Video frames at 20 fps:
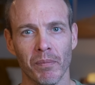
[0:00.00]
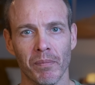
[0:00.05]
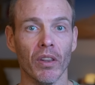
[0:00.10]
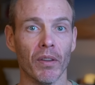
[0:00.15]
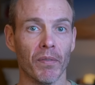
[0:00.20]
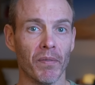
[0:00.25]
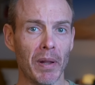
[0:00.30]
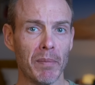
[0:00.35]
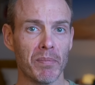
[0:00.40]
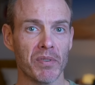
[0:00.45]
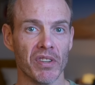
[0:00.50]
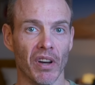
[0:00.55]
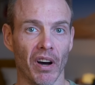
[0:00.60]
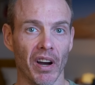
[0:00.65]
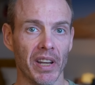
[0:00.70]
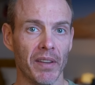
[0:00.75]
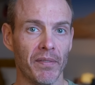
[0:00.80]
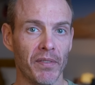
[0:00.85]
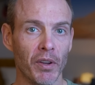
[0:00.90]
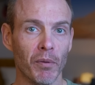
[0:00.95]
On the flip
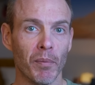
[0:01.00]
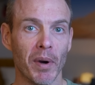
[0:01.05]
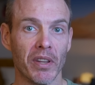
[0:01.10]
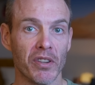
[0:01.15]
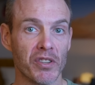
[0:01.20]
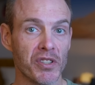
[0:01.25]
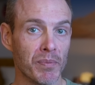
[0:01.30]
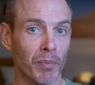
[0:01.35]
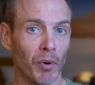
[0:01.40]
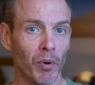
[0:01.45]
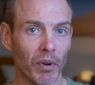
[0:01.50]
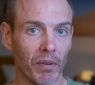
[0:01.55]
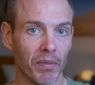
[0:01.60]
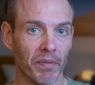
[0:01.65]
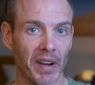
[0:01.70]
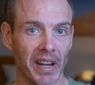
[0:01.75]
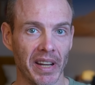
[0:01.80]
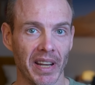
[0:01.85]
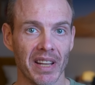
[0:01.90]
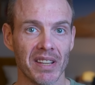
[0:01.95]
side, if you wear the smaller
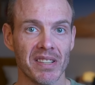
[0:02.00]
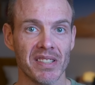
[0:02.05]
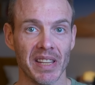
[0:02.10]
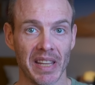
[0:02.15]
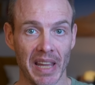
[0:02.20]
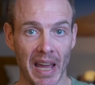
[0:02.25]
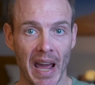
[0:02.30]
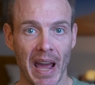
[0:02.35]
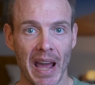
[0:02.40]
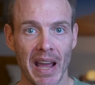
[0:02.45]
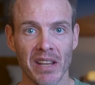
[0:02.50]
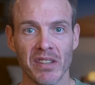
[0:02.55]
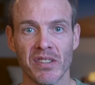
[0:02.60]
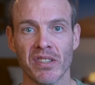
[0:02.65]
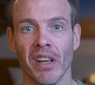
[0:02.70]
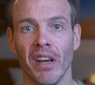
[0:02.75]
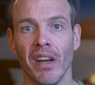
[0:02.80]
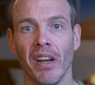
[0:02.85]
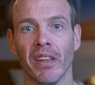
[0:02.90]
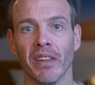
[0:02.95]
Fenix, the
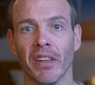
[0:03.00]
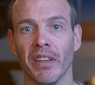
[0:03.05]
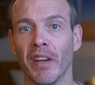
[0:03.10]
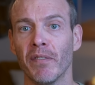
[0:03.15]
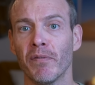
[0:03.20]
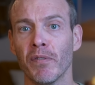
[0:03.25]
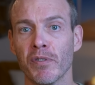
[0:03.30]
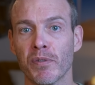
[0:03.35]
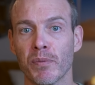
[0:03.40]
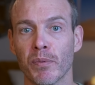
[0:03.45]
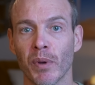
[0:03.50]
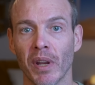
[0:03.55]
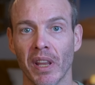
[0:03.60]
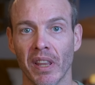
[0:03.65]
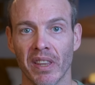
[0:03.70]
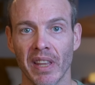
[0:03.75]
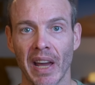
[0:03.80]
S, the difference between